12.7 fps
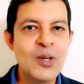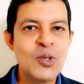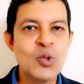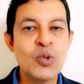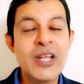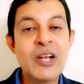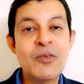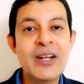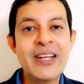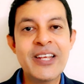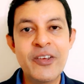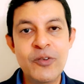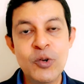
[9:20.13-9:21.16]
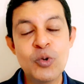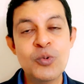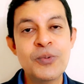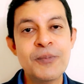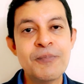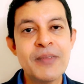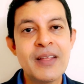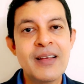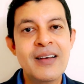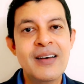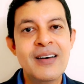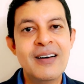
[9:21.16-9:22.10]
So that will give you
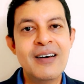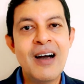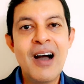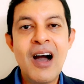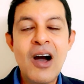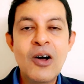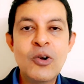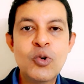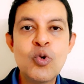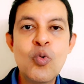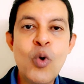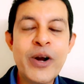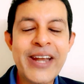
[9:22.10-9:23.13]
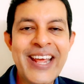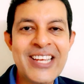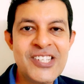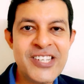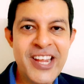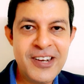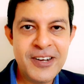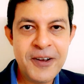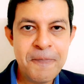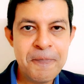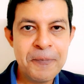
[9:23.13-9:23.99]
to what extent